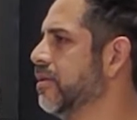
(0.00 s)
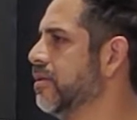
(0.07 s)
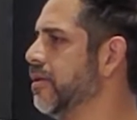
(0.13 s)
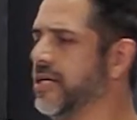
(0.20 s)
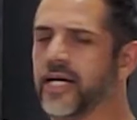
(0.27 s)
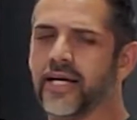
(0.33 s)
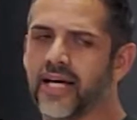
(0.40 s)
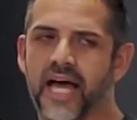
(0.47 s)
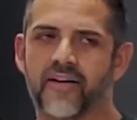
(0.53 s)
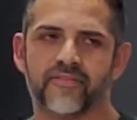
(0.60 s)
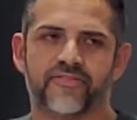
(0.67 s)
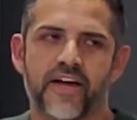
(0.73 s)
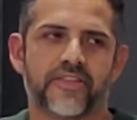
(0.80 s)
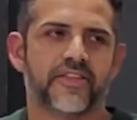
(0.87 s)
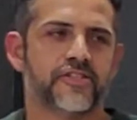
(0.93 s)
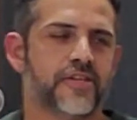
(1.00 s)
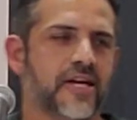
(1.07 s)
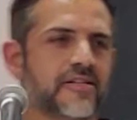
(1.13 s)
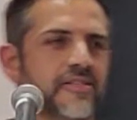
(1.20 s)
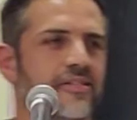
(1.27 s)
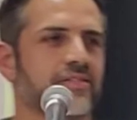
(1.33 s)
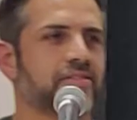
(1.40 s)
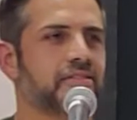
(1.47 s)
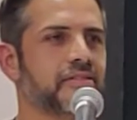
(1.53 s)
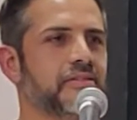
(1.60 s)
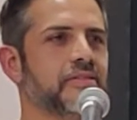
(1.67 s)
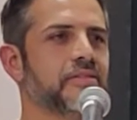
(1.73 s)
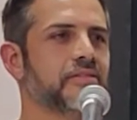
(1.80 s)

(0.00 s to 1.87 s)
You gotta have faith in Jesus.